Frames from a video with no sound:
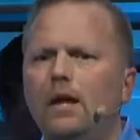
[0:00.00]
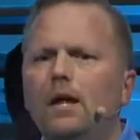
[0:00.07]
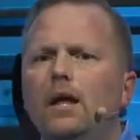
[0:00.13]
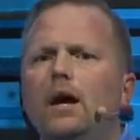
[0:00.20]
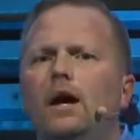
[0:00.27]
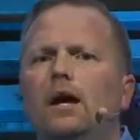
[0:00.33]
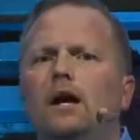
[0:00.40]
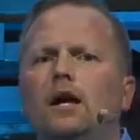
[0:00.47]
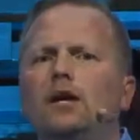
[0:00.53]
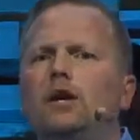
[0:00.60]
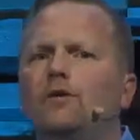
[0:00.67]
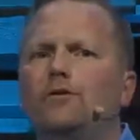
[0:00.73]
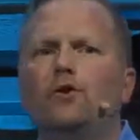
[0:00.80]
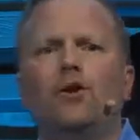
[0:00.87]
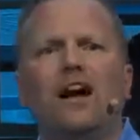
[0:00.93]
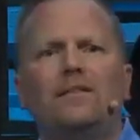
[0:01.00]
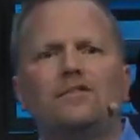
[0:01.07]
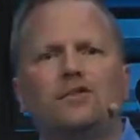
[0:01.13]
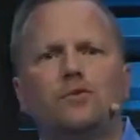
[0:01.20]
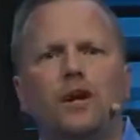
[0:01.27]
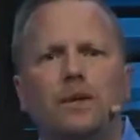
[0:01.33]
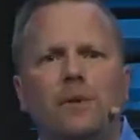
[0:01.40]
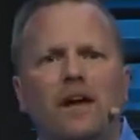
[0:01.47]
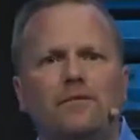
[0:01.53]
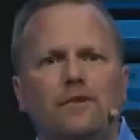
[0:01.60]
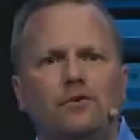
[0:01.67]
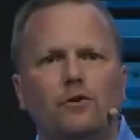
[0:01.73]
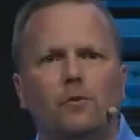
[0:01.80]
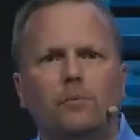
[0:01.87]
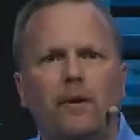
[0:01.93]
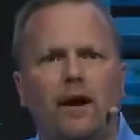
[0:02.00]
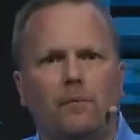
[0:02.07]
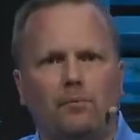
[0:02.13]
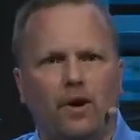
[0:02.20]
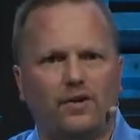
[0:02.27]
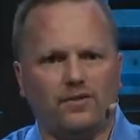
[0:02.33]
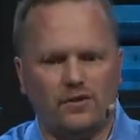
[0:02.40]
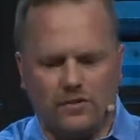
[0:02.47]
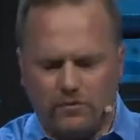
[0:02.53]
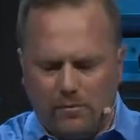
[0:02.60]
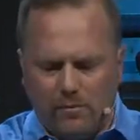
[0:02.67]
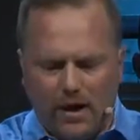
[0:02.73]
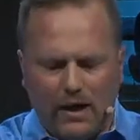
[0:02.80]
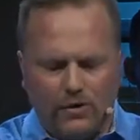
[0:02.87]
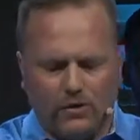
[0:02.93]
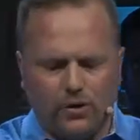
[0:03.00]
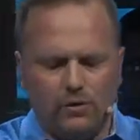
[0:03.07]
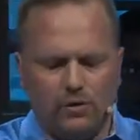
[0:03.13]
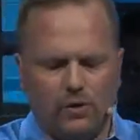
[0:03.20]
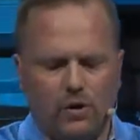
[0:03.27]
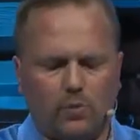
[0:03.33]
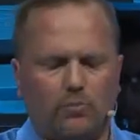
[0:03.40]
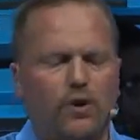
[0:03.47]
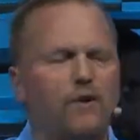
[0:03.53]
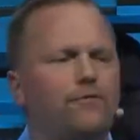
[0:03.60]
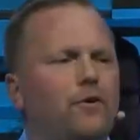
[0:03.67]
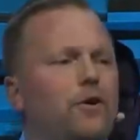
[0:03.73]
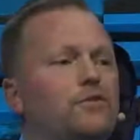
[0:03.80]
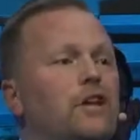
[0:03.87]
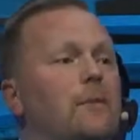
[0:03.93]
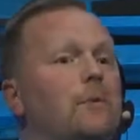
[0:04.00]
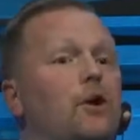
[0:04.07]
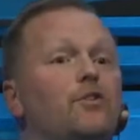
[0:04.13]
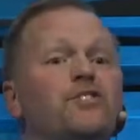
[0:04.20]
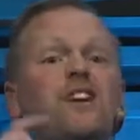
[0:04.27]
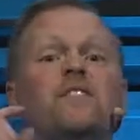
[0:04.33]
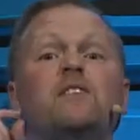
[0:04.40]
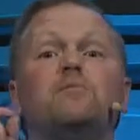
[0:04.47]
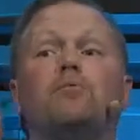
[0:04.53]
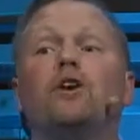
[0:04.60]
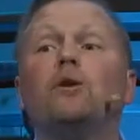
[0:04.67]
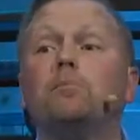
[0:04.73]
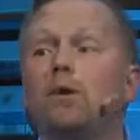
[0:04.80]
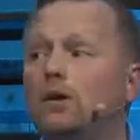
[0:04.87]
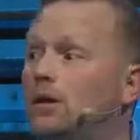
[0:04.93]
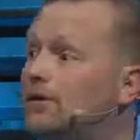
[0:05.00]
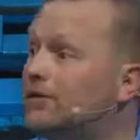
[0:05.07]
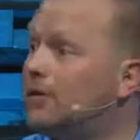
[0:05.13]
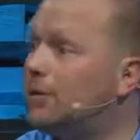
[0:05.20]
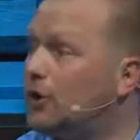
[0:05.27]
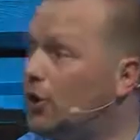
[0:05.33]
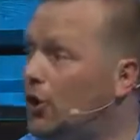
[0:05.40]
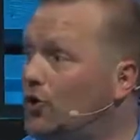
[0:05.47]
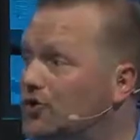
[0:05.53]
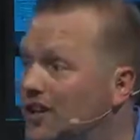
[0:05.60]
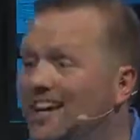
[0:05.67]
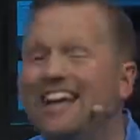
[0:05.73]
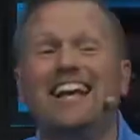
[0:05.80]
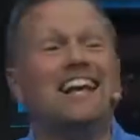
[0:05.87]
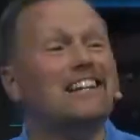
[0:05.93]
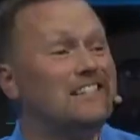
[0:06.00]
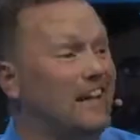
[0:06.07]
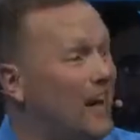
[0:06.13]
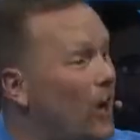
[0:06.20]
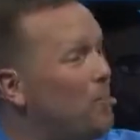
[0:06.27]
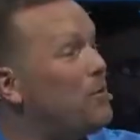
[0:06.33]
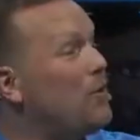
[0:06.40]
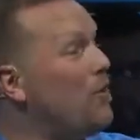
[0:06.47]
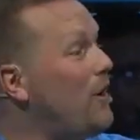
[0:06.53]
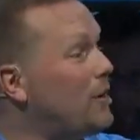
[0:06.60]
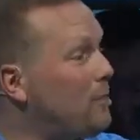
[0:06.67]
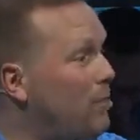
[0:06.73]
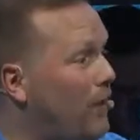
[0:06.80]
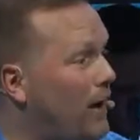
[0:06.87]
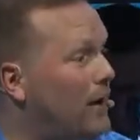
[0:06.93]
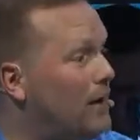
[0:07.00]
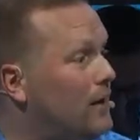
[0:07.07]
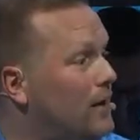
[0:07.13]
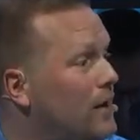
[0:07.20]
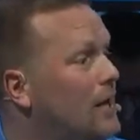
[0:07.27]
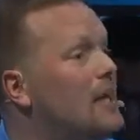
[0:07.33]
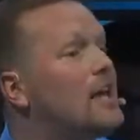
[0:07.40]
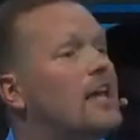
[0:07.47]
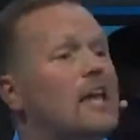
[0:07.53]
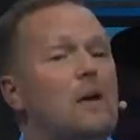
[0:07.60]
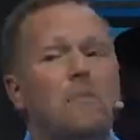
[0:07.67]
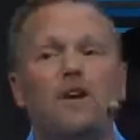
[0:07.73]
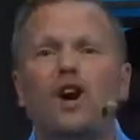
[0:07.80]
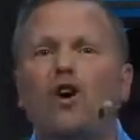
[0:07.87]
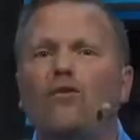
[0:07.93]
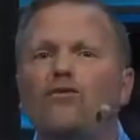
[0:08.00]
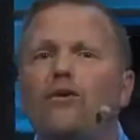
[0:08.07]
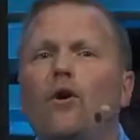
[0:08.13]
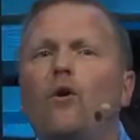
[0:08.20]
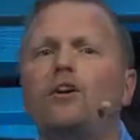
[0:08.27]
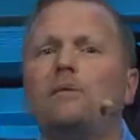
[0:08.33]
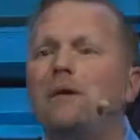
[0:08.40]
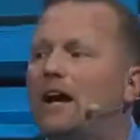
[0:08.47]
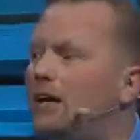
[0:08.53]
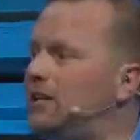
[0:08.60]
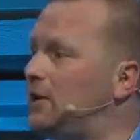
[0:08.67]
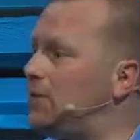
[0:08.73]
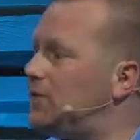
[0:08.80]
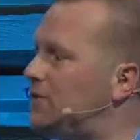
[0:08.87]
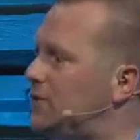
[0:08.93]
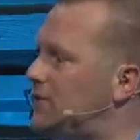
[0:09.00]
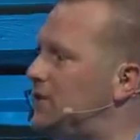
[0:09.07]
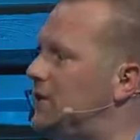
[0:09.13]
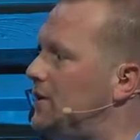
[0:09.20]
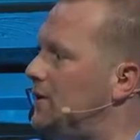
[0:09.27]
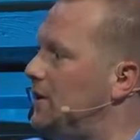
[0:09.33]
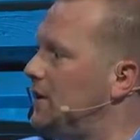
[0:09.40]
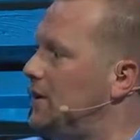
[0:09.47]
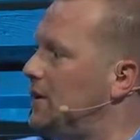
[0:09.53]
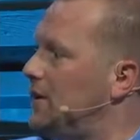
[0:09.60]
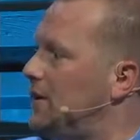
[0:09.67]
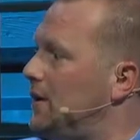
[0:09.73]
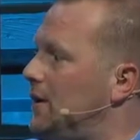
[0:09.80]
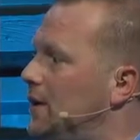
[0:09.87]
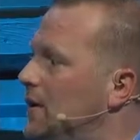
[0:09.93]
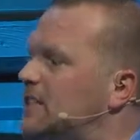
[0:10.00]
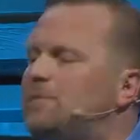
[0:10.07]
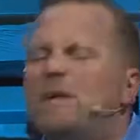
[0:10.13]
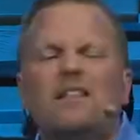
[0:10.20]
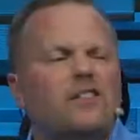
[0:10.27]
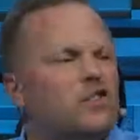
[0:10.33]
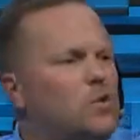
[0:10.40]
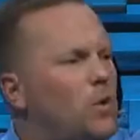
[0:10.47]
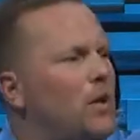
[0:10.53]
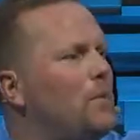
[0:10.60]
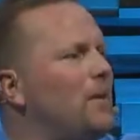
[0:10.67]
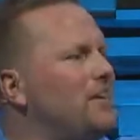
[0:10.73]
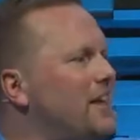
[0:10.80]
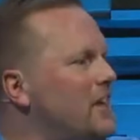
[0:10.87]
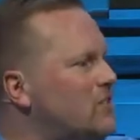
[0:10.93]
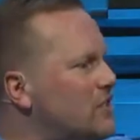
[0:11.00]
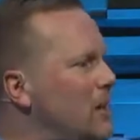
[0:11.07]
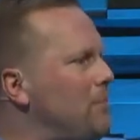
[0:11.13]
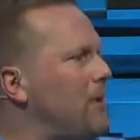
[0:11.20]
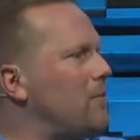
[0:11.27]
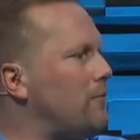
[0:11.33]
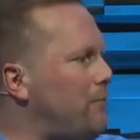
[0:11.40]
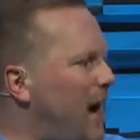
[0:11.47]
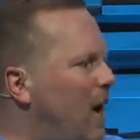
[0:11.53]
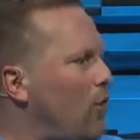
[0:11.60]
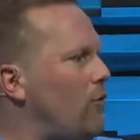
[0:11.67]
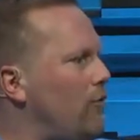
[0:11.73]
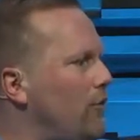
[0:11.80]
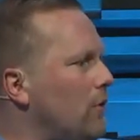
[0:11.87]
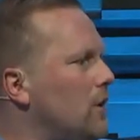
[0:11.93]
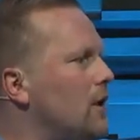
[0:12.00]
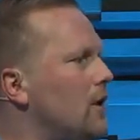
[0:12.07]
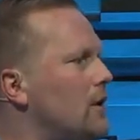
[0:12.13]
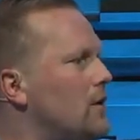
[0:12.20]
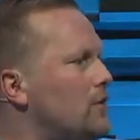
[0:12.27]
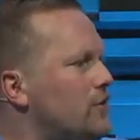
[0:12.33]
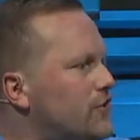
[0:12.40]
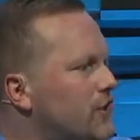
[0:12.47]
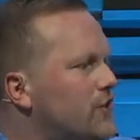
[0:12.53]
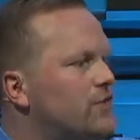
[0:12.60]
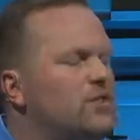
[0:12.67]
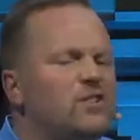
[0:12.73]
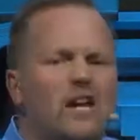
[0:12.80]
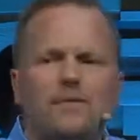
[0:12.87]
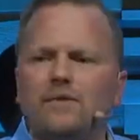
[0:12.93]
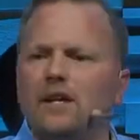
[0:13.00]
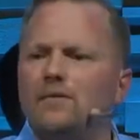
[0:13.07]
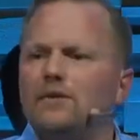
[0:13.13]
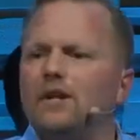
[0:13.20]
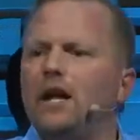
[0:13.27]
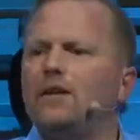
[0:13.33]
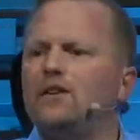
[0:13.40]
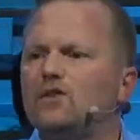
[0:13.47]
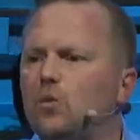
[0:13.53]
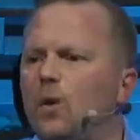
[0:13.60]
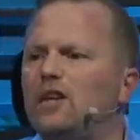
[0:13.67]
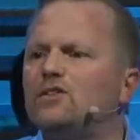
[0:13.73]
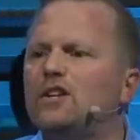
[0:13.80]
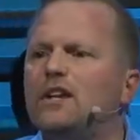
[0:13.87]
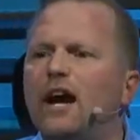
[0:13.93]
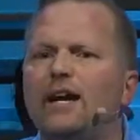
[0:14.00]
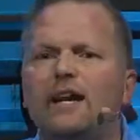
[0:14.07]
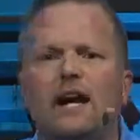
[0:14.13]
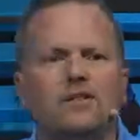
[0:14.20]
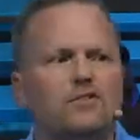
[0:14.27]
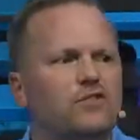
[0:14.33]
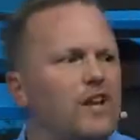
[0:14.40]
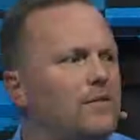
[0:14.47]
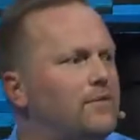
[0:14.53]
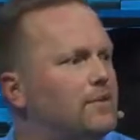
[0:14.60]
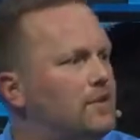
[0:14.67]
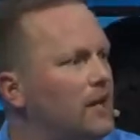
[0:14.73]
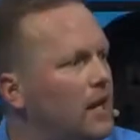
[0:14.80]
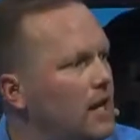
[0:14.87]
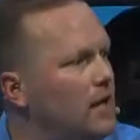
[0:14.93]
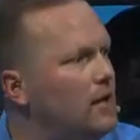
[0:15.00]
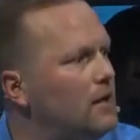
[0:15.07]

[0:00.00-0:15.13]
uh, if you don't have this already, we have these little bracelets to remind you called Pray First, and we also have these prayer booklets. So I encourage you to help you know how to pray. Can we go forward and make a difference this year? Let's make this 21 days something powerful. Six to seven every day, this Wednesday night at seven to eight,